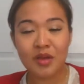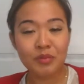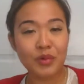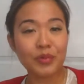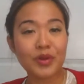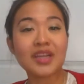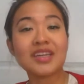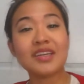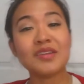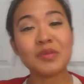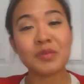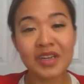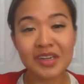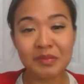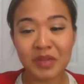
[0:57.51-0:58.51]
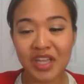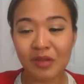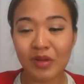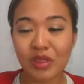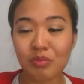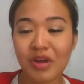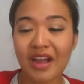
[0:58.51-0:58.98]
but we're gonna play
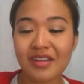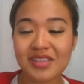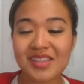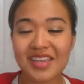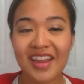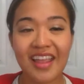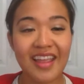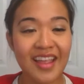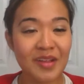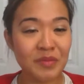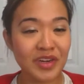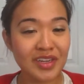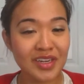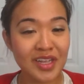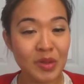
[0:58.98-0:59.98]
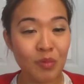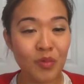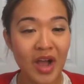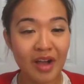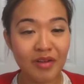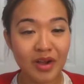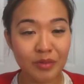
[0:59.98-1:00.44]
with brows today, and we're gonna wow